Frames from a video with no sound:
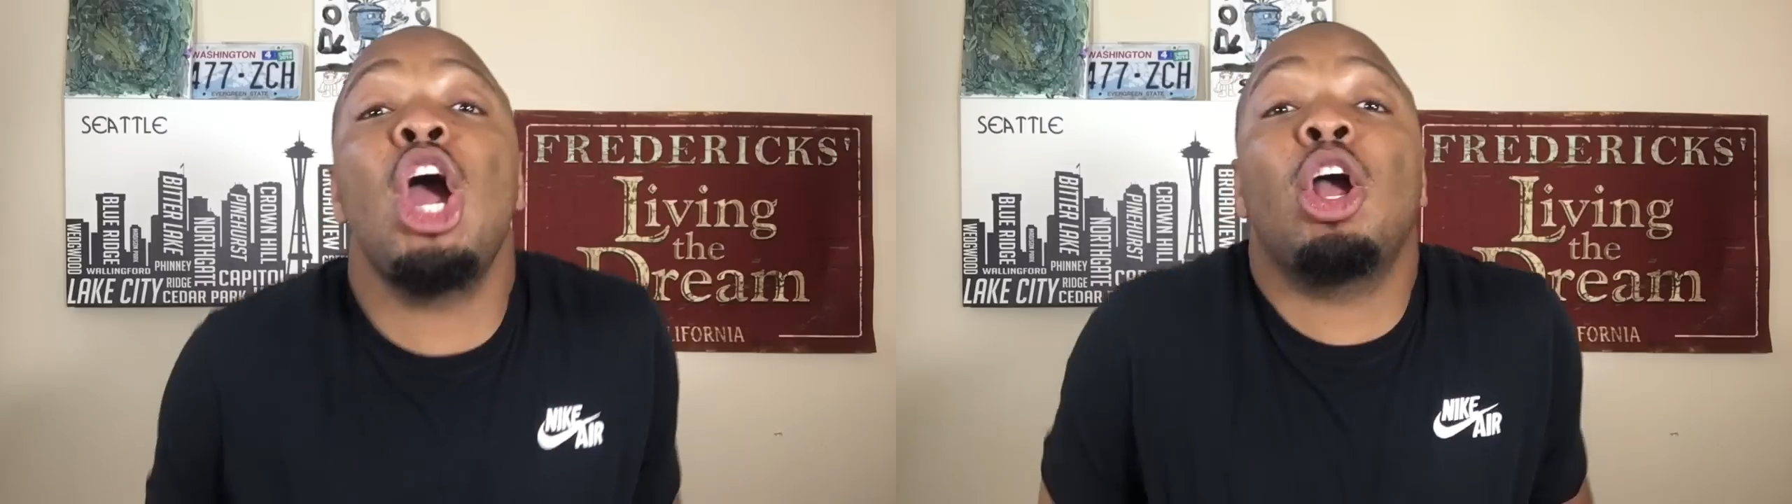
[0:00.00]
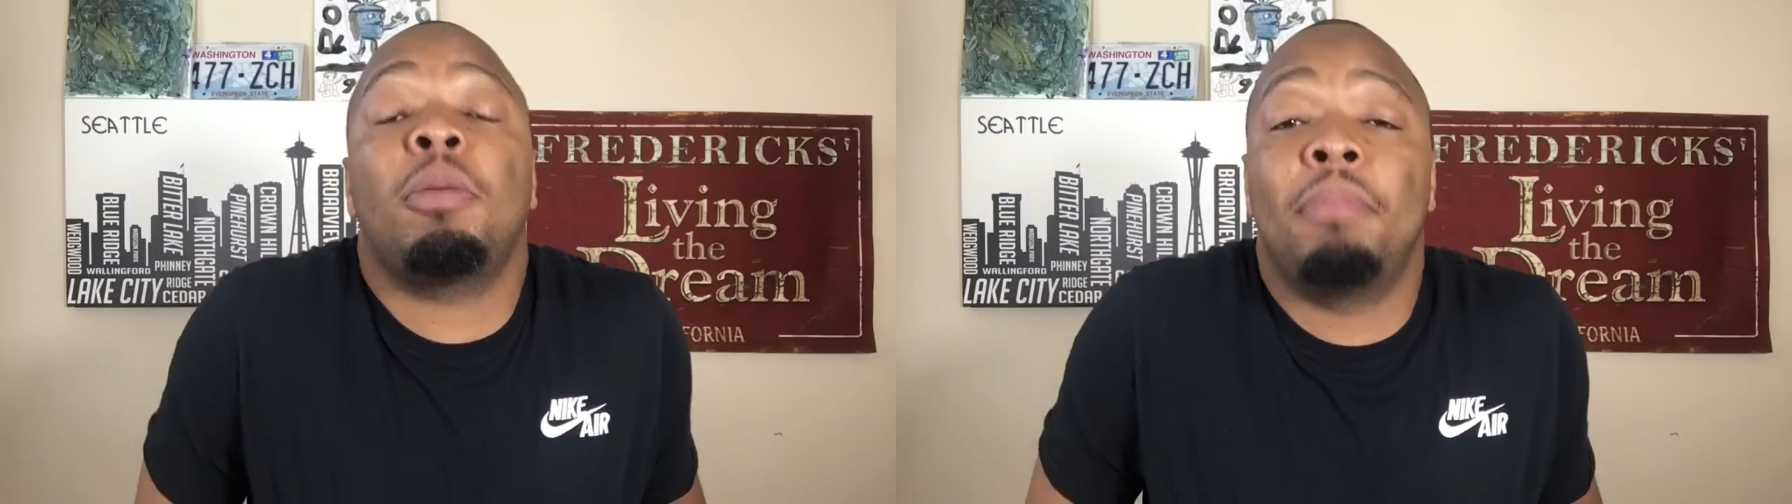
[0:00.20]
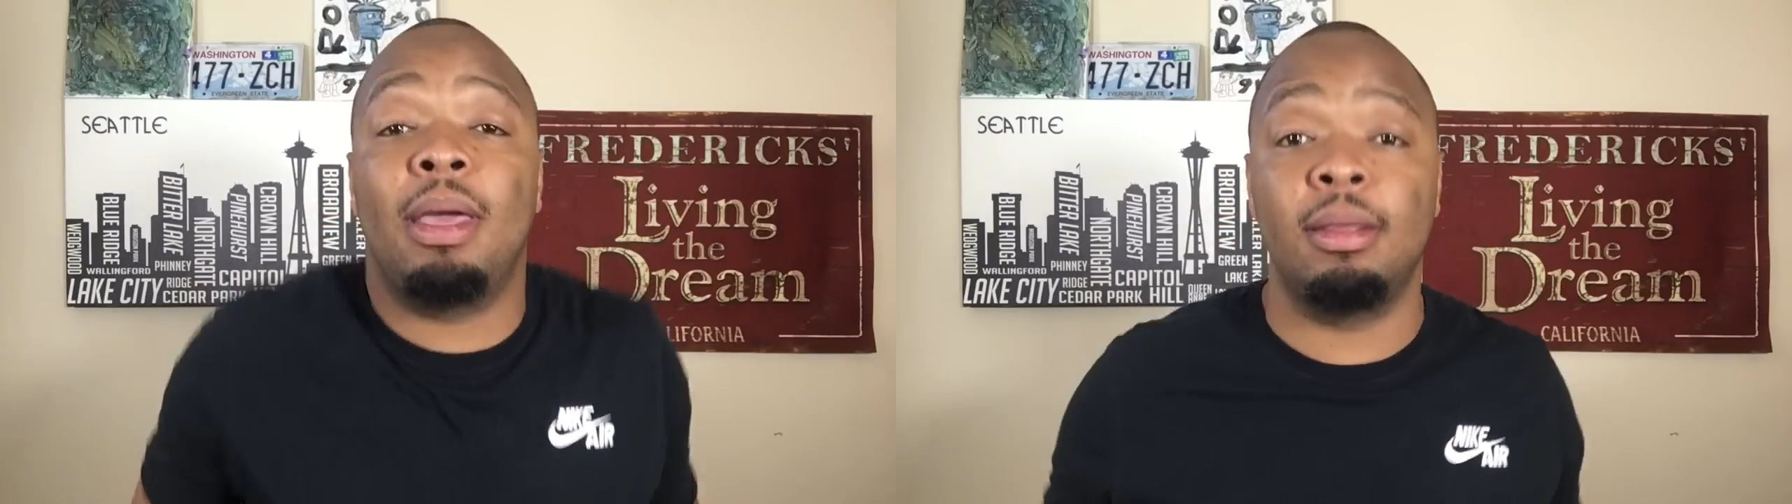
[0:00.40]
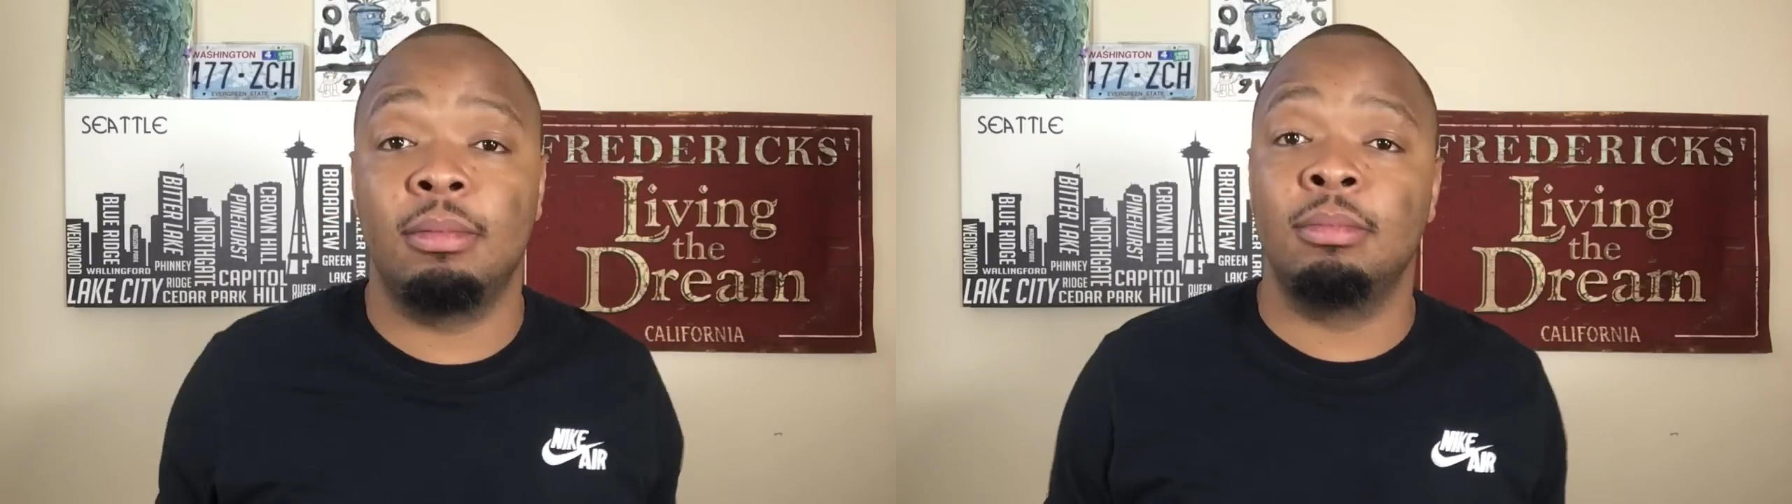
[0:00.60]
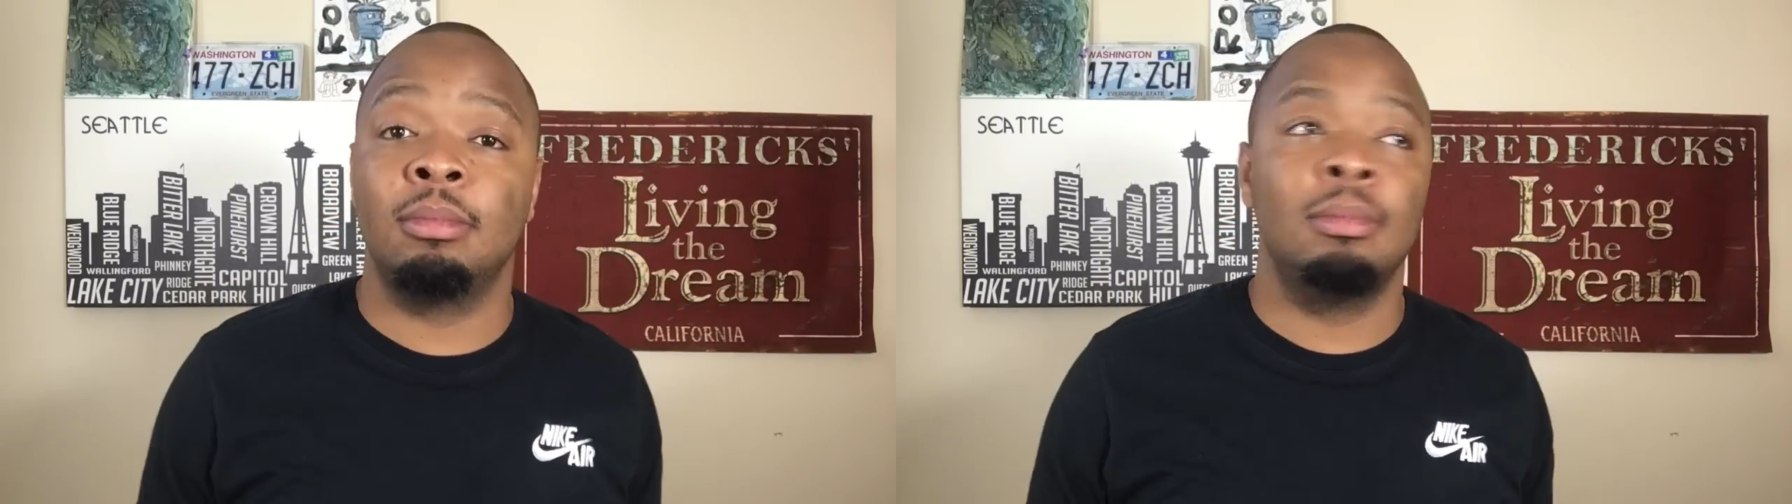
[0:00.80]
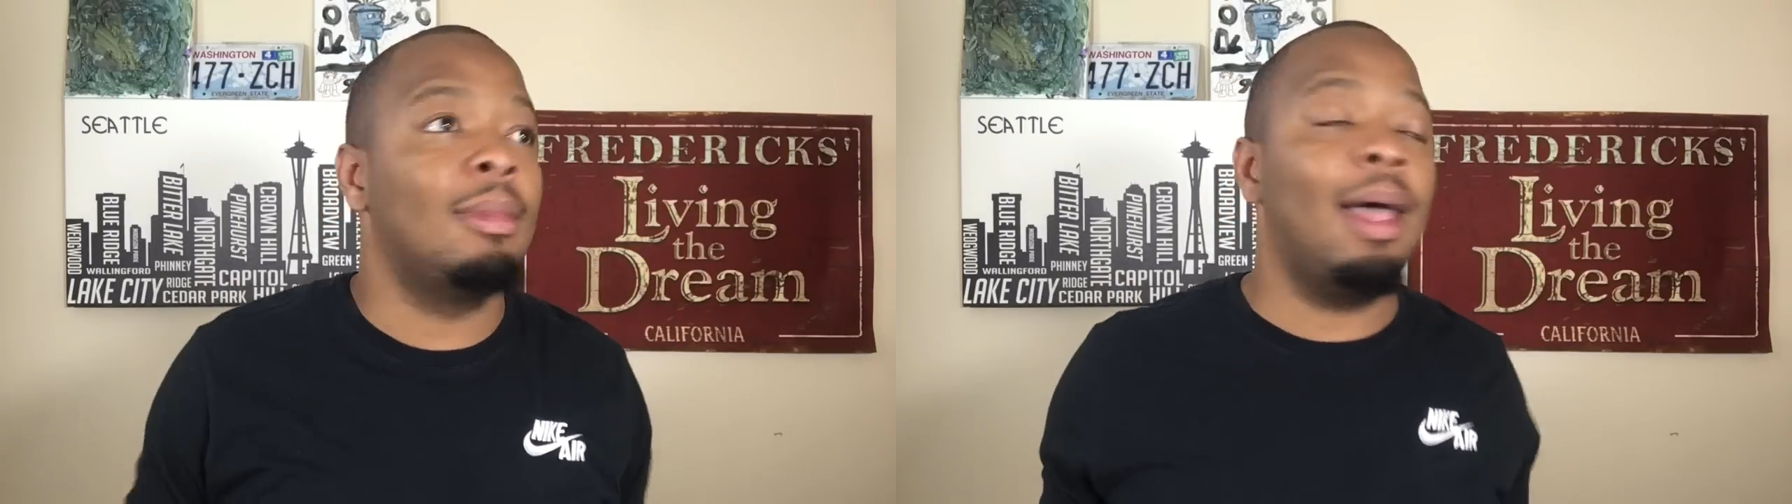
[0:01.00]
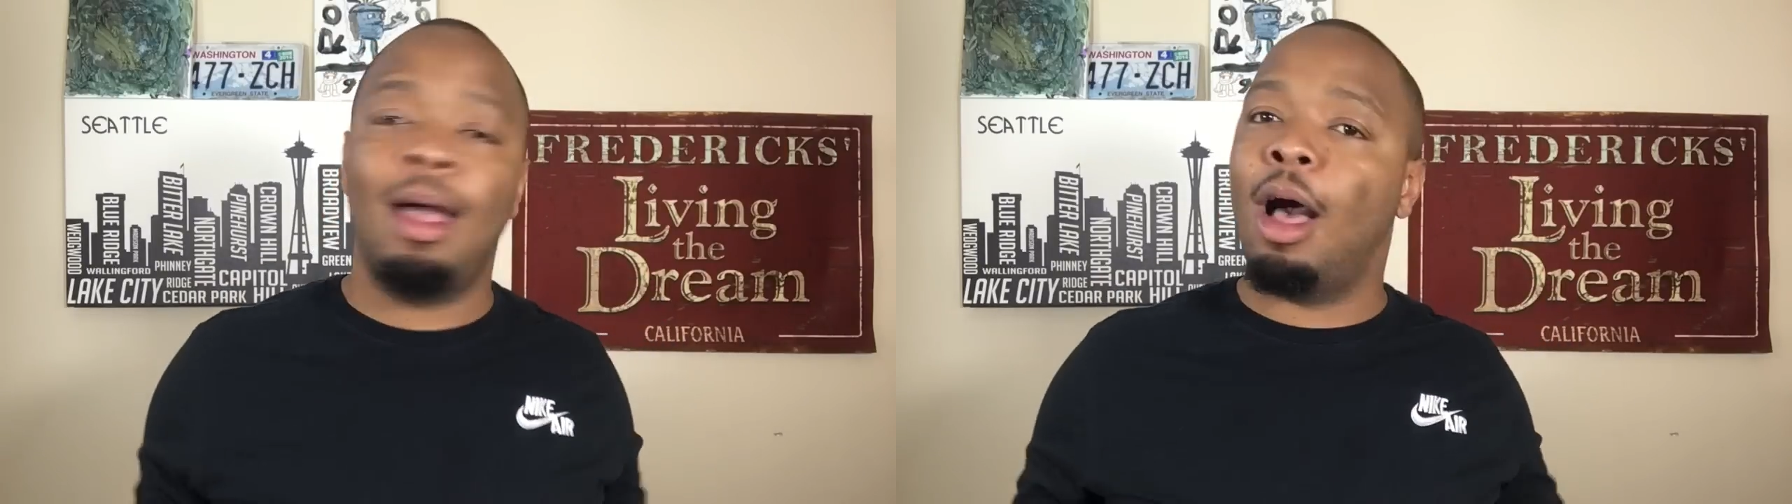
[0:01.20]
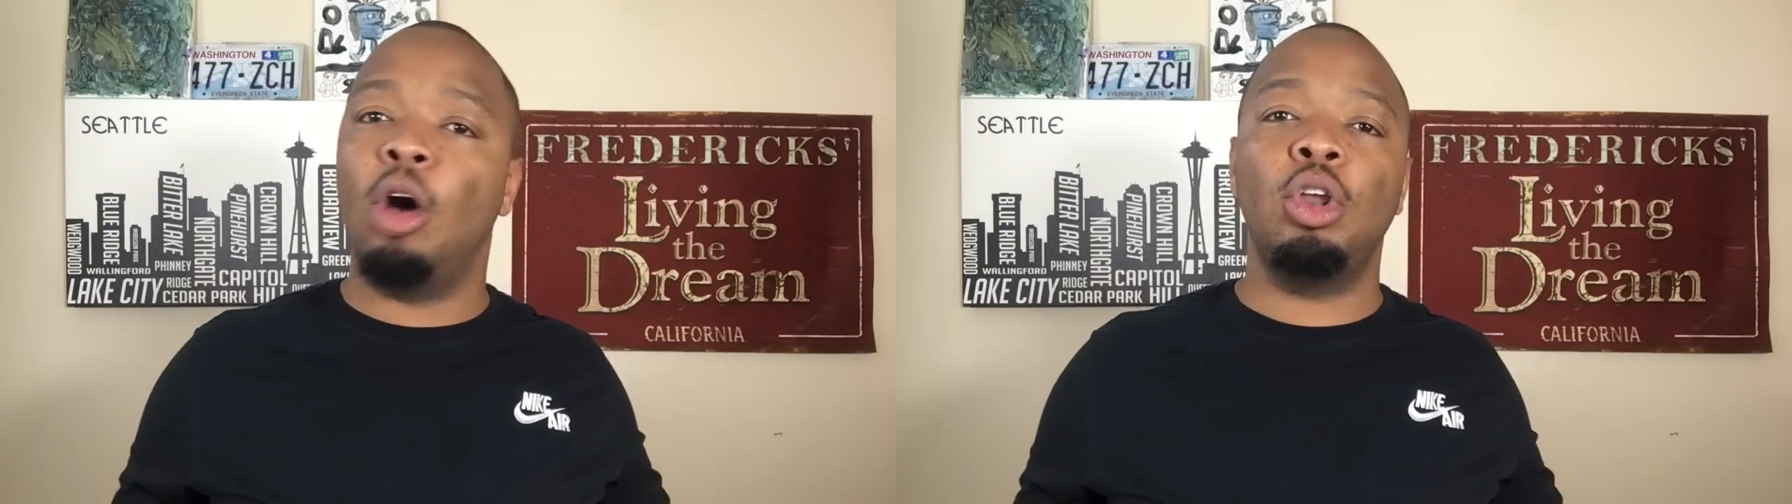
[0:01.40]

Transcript: irked me. I